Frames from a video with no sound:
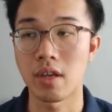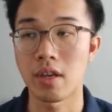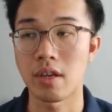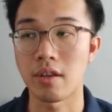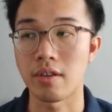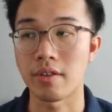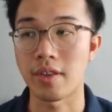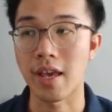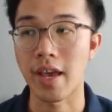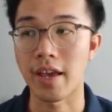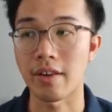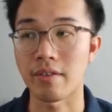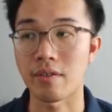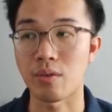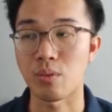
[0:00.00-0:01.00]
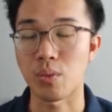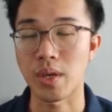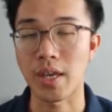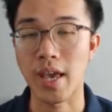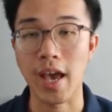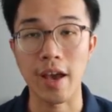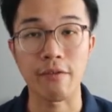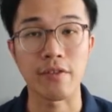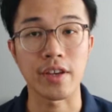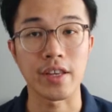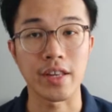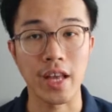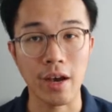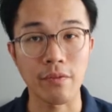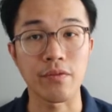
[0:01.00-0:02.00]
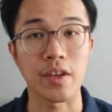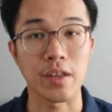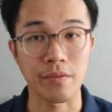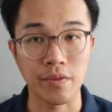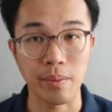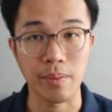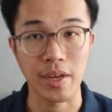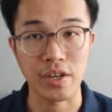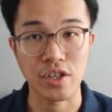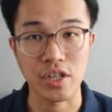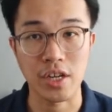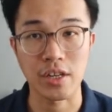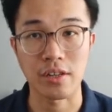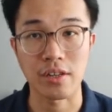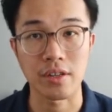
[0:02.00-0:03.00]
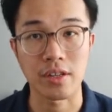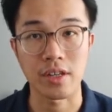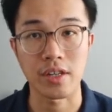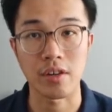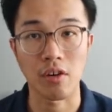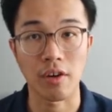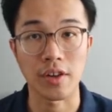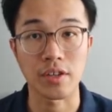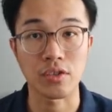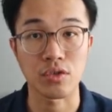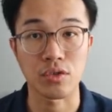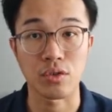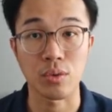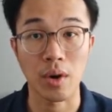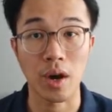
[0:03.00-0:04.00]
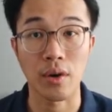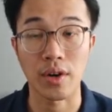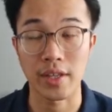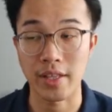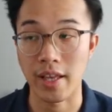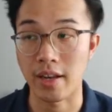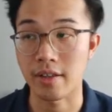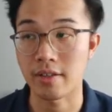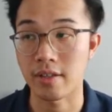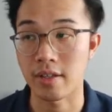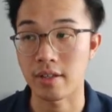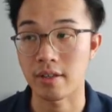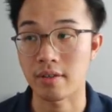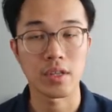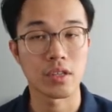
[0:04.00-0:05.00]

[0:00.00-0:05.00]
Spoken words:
that we have enough information in order to do our analysis.